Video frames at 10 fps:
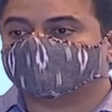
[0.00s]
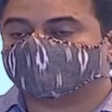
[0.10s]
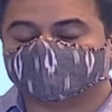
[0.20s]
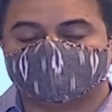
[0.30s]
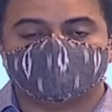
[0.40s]

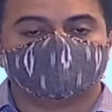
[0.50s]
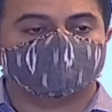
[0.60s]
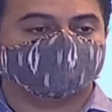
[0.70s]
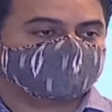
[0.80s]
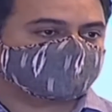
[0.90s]
for speedy
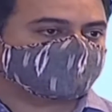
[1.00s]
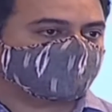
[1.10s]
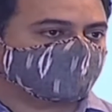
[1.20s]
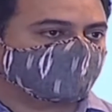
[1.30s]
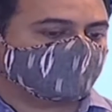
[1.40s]
approvals.
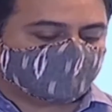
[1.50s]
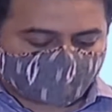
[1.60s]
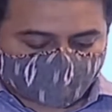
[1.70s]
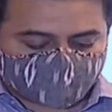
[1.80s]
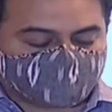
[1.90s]

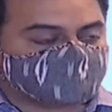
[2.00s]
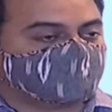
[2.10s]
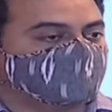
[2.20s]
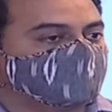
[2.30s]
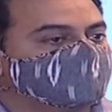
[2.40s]
Our Honorable
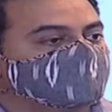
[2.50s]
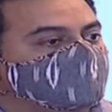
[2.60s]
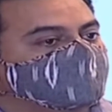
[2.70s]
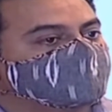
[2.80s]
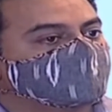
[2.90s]
Chief
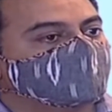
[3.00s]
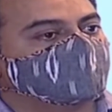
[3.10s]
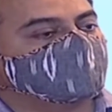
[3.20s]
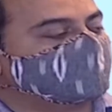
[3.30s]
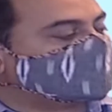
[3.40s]
Minister,
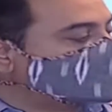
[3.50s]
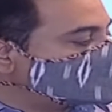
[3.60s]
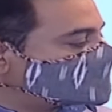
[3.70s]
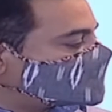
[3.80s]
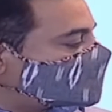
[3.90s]
in fact,
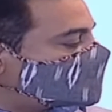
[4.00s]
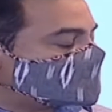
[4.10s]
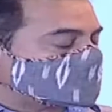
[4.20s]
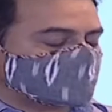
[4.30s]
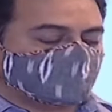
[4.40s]
asked
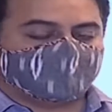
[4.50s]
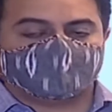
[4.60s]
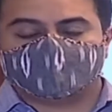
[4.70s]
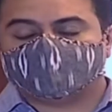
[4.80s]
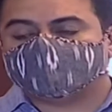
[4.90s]
Jayesh
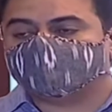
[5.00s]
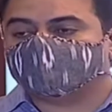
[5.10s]
and the